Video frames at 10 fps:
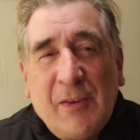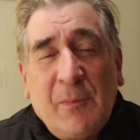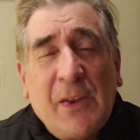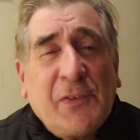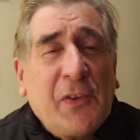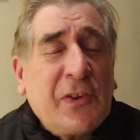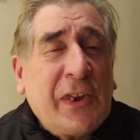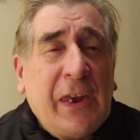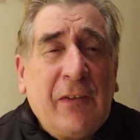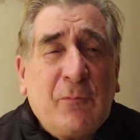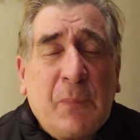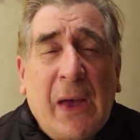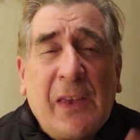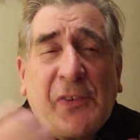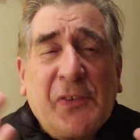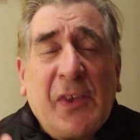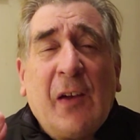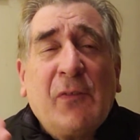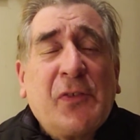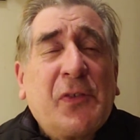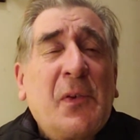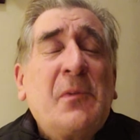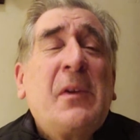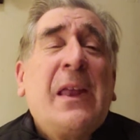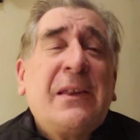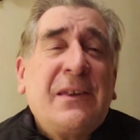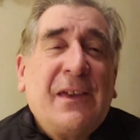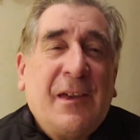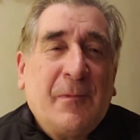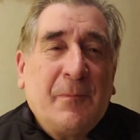but it's achieved by self-surrender.